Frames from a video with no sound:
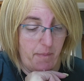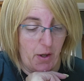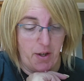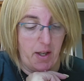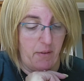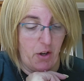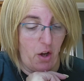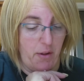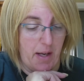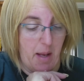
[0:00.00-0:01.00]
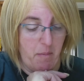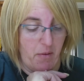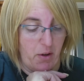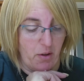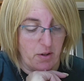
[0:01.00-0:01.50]
I don't even know the name of
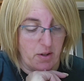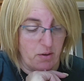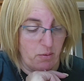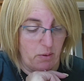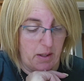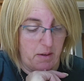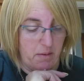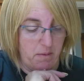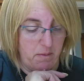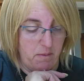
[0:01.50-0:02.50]
it because it's all in